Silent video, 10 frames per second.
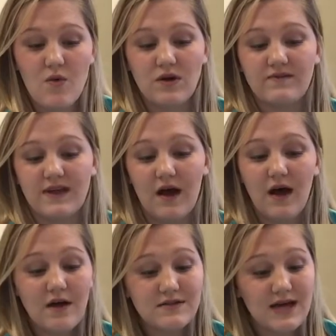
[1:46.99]
One of the
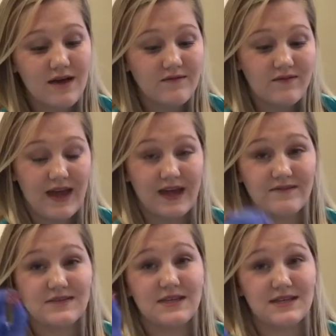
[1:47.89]
all-time
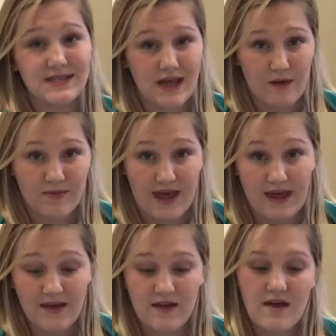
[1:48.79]
faves is cupcake.